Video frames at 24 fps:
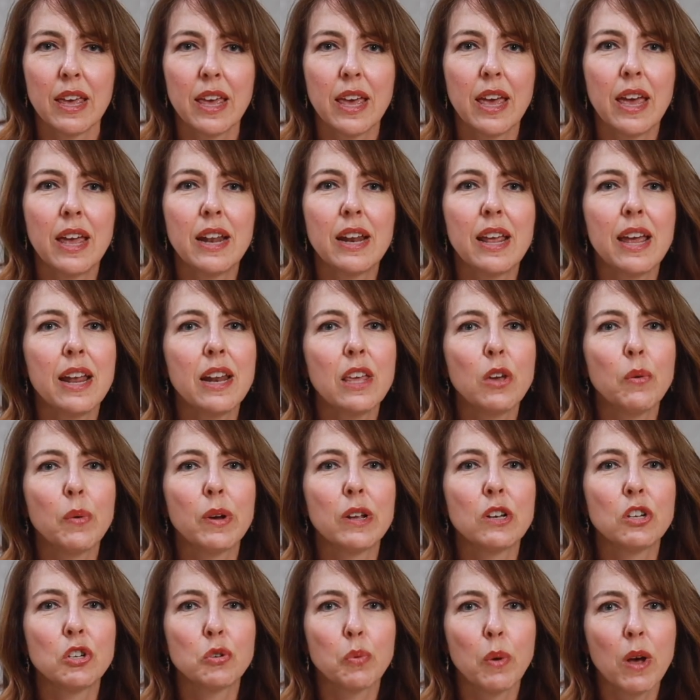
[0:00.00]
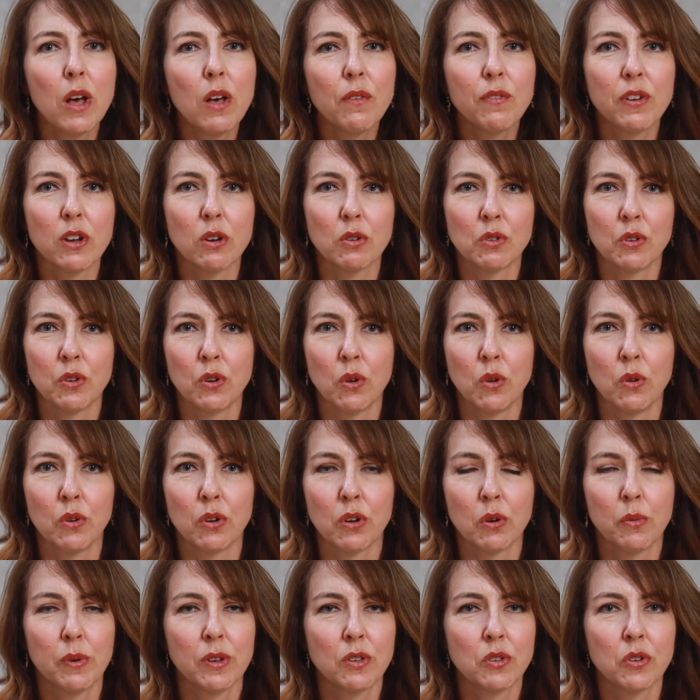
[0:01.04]
and anyone 12 years and
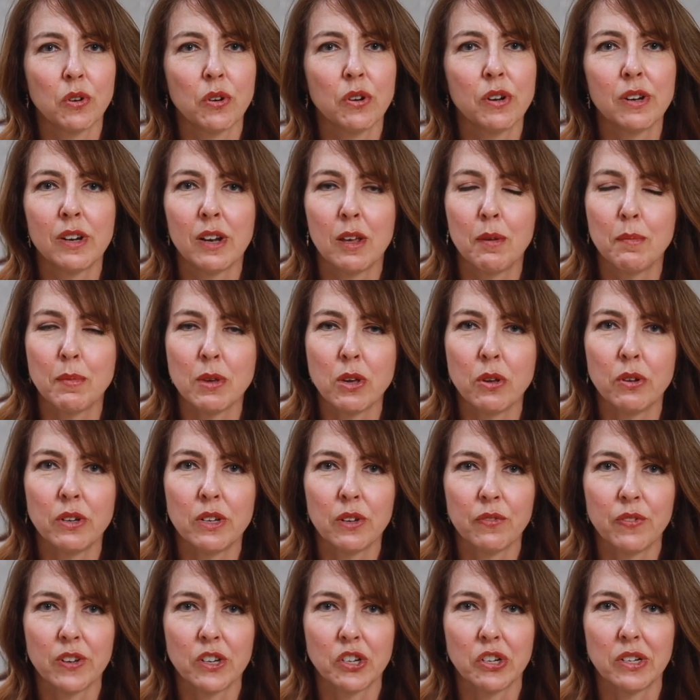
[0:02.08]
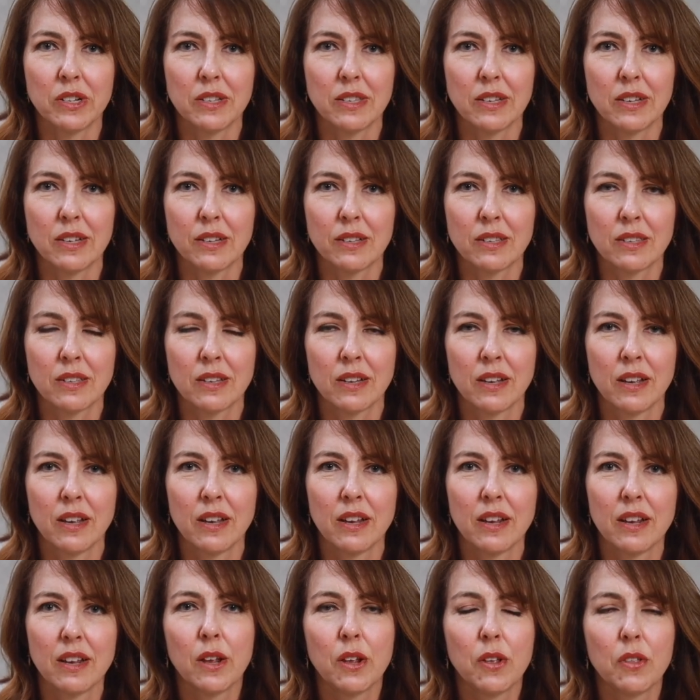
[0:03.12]
older with certain immune deficiencies.
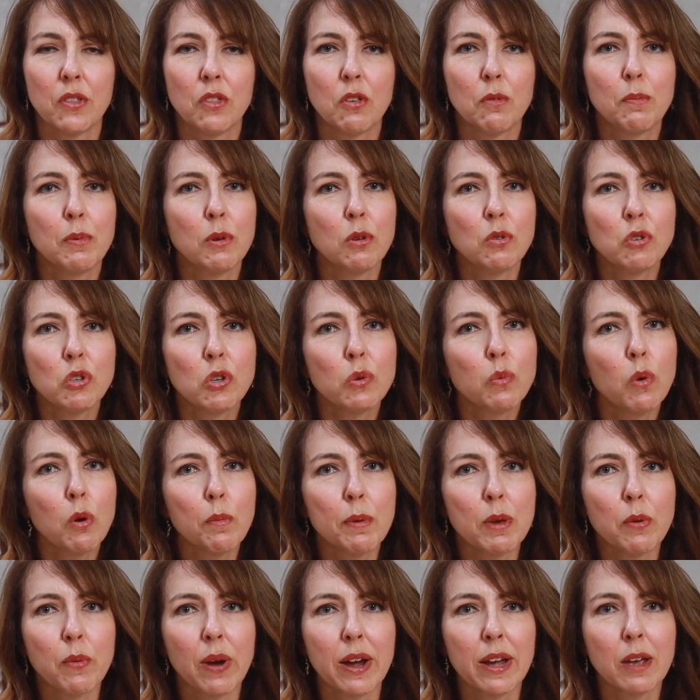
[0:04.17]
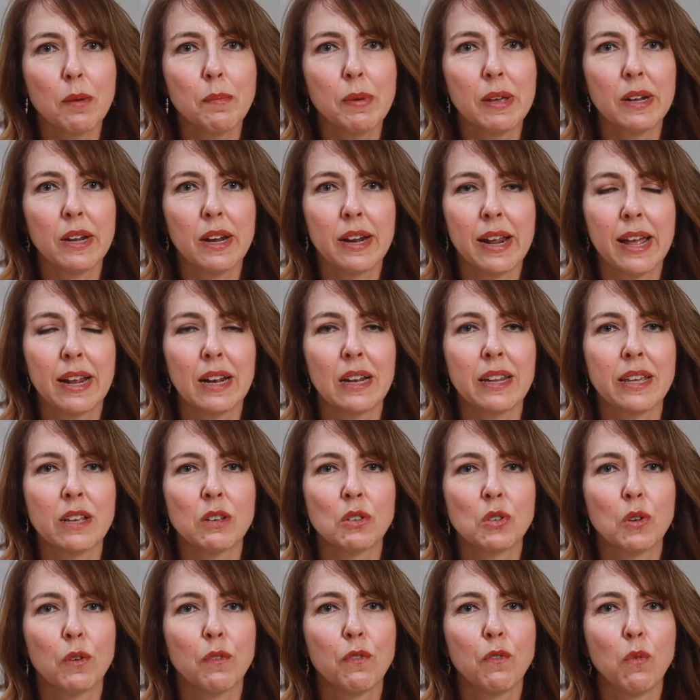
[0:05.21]
The booster will be recommended at
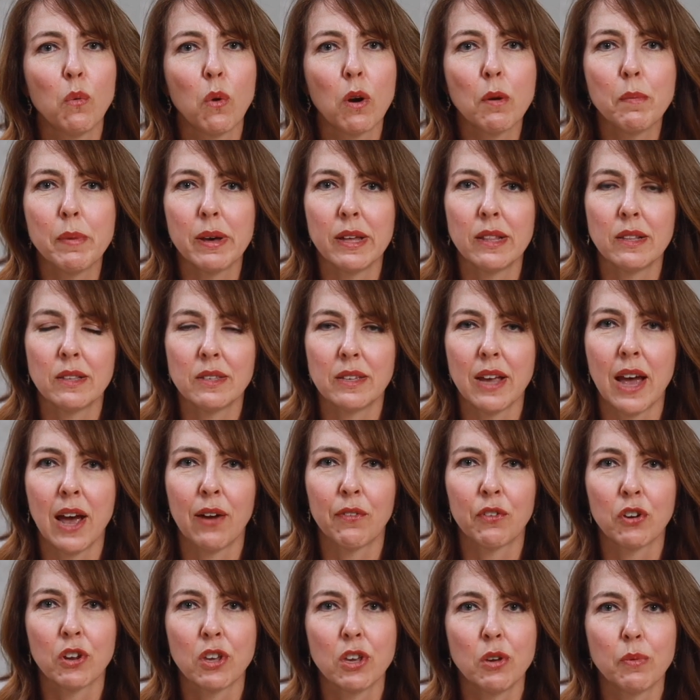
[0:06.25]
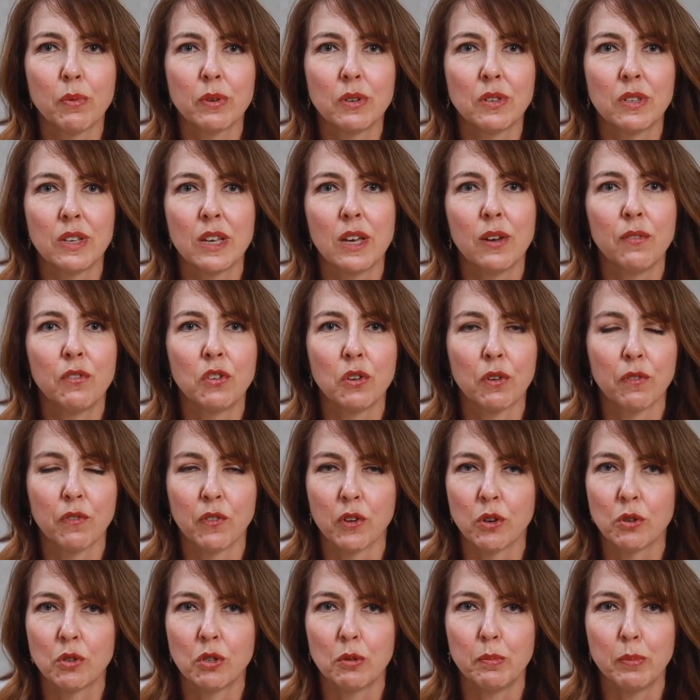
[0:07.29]
least 4 months after you received your
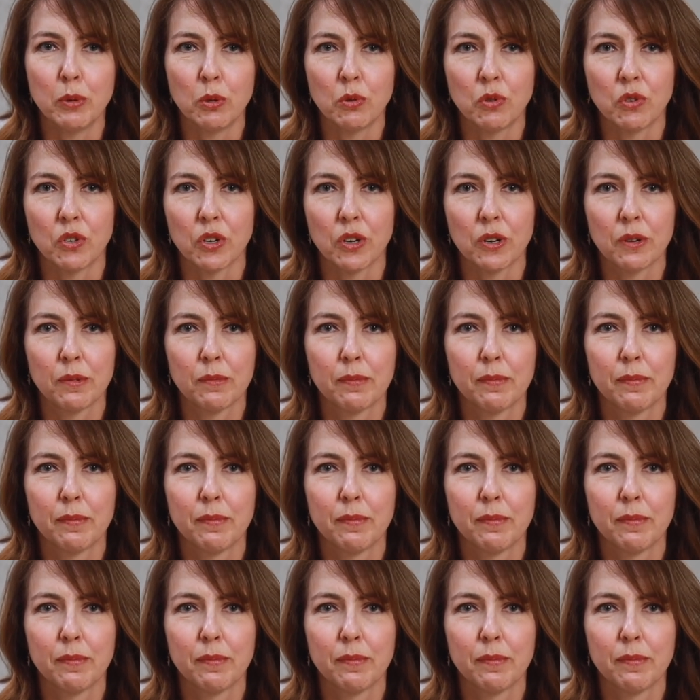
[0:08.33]
first booster.